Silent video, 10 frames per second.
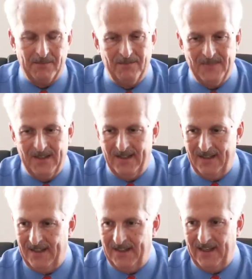and
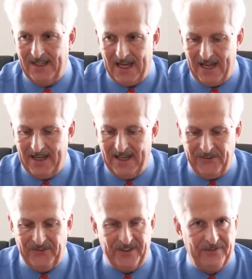and I, uh, in
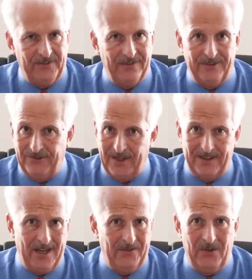essence
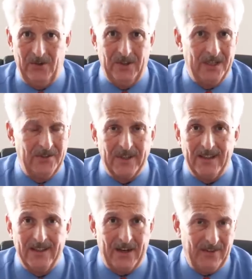shut down the whole
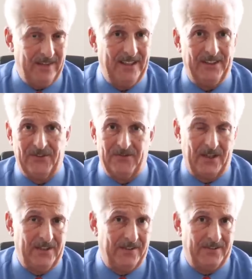country. Everything gets
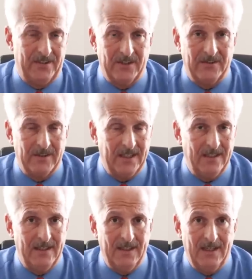trucked in this country.
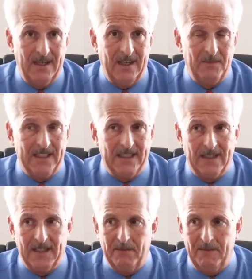I
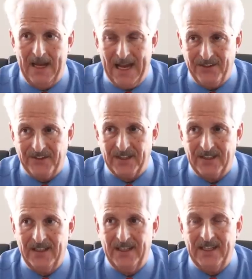mean,
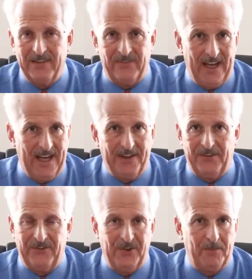imagine if they had
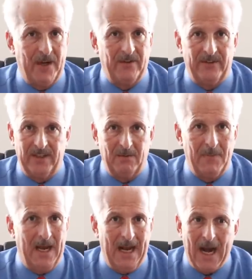to ship everything
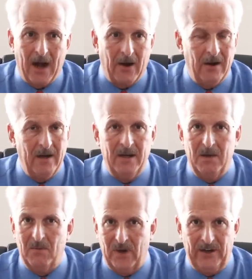by air,
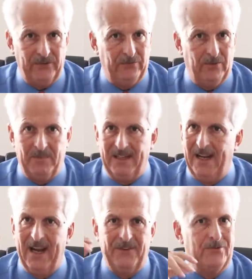prices would
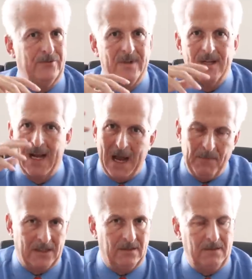be
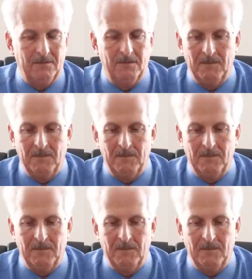astronomical.